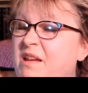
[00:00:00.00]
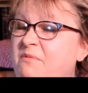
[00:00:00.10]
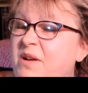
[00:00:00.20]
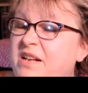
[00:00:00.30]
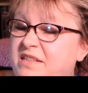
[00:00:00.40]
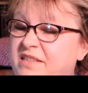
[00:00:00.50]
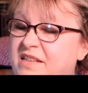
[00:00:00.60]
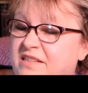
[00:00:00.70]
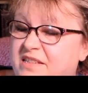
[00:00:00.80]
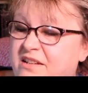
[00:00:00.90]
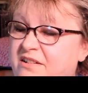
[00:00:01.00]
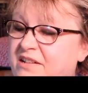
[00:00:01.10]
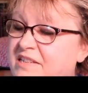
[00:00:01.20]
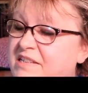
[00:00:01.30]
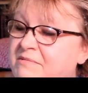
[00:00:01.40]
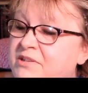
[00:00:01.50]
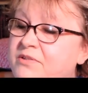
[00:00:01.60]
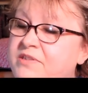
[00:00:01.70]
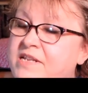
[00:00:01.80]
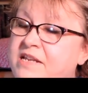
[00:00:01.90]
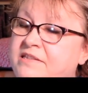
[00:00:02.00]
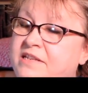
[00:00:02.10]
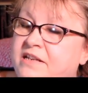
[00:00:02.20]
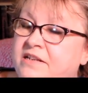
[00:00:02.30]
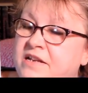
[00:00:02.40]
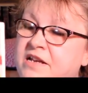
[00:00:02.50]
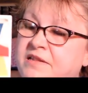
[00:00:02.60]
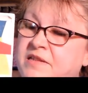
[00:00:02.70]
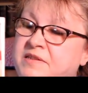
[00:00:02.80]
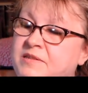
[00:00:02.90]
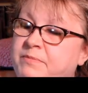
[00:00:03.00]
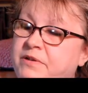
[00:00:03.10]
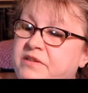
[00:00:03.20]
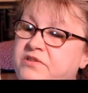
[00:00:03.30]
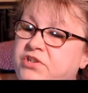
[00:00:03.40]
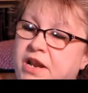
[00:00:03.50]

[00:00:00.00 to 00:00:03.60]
And what it says here, let's see, Newsday said that this book is